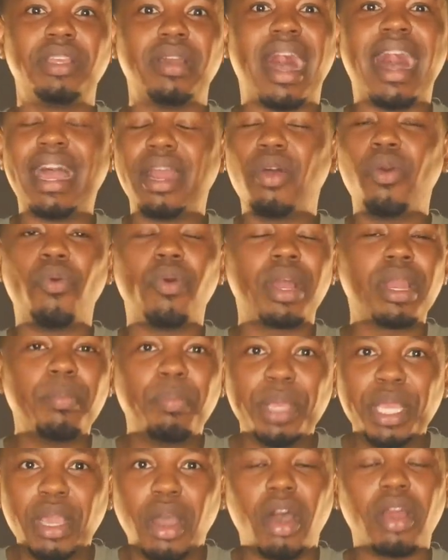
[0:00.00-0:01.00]
I don't want to
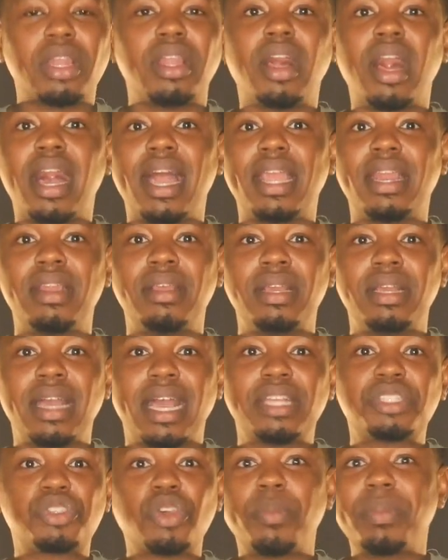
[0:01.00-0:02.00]
be online,
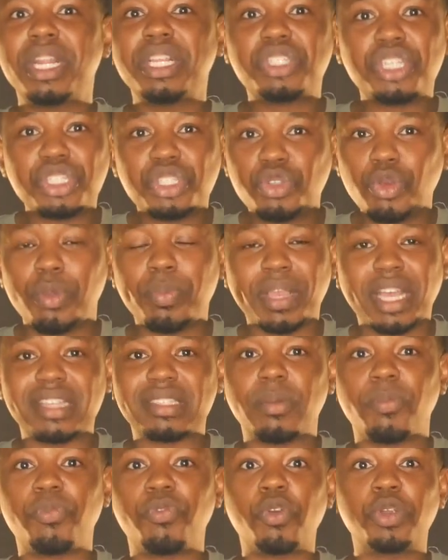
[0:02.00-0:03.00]
and so I'm going to just do it because
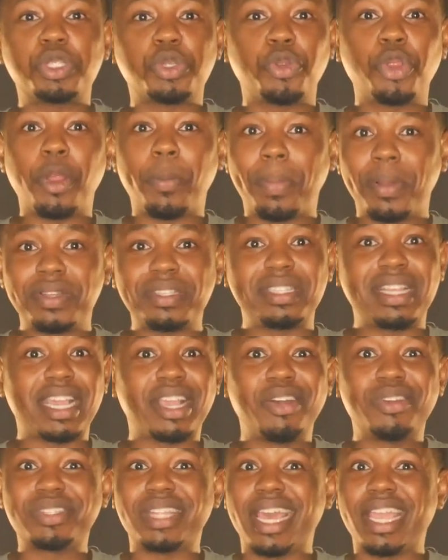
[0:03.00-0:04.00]
I'm forced, or you're a person that
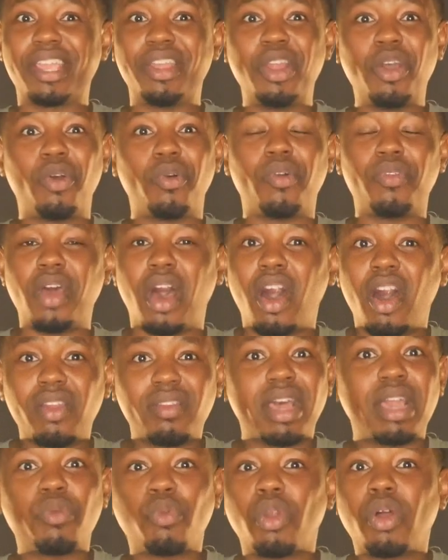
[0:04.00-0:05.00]
goes like, you know, the
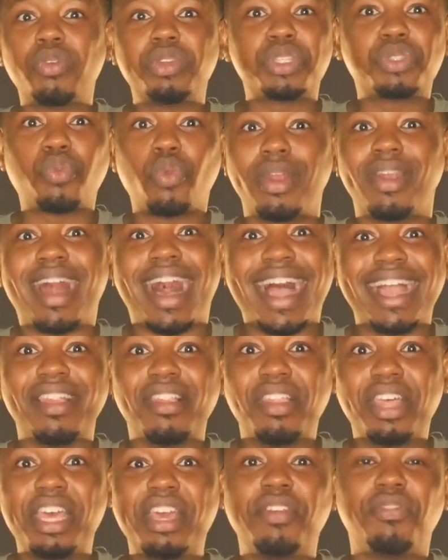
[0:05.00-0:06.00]
online world is where I
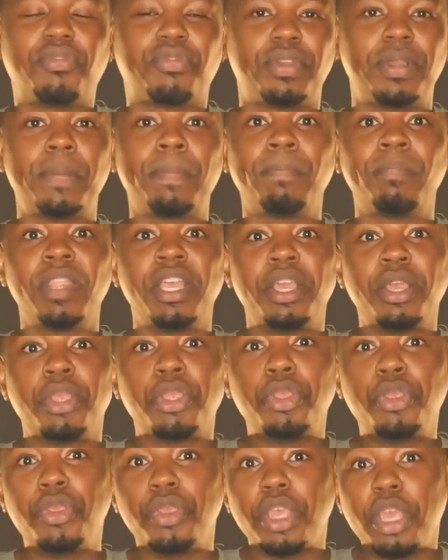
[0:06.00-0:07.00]
live.
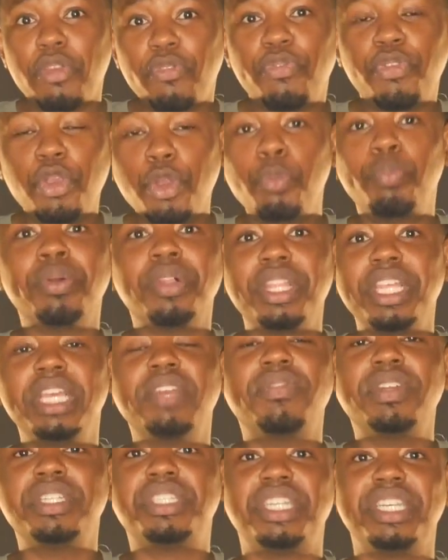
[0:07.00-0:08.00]
If you
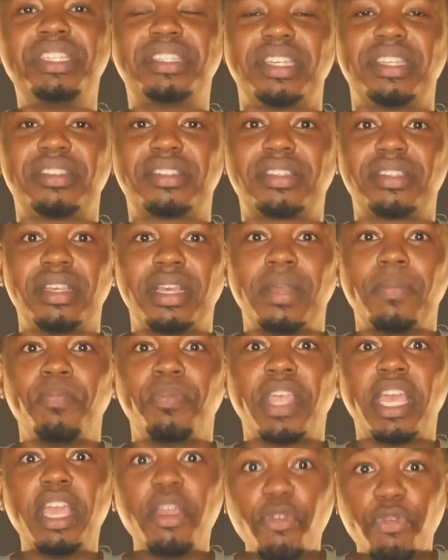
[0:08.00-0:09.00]
believe in Jesus,
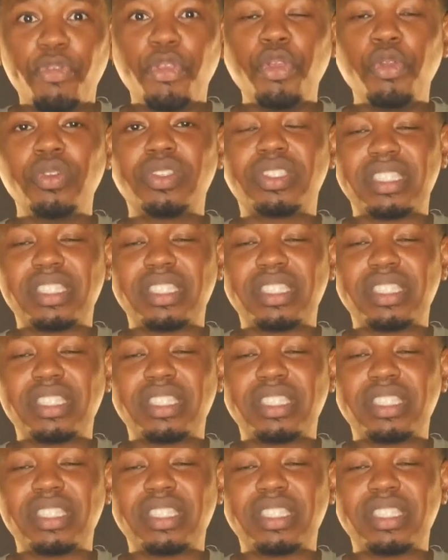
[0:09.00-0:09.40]
if you